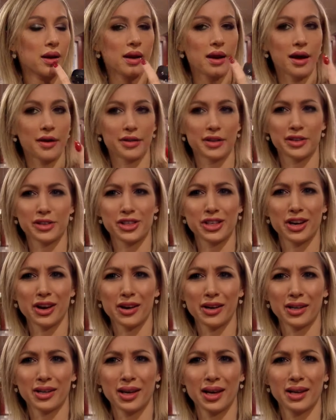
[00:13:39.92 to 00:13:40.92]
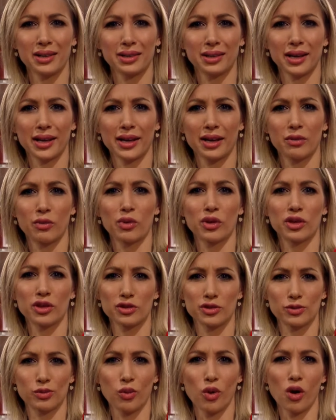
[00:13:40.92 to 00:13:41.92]
I think she got it at like one of
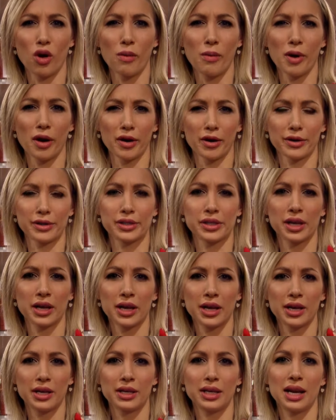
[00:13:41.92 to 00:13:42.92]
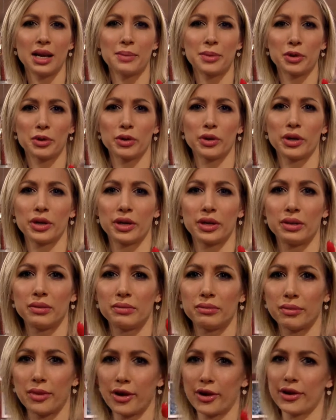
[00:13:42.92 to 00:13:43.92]
those Walmart neighborhood
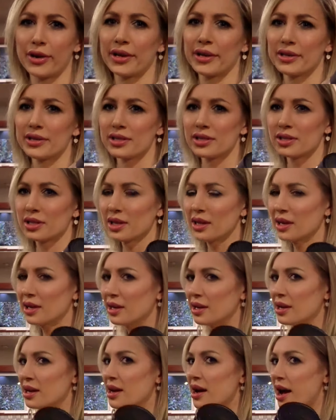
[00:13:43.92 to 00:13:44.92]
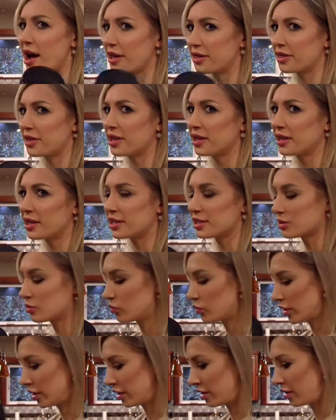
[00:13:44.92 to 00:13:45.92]
markets. I think that's
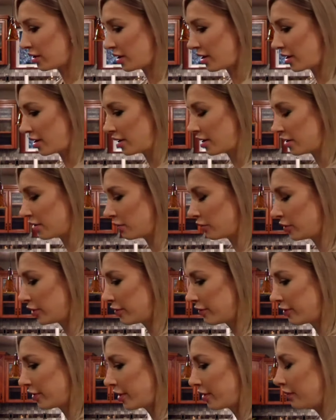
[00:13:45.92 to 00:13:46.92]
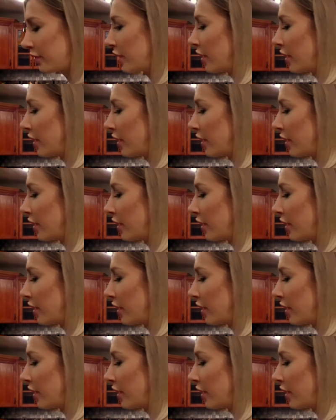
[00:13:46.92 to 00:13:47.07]
where we found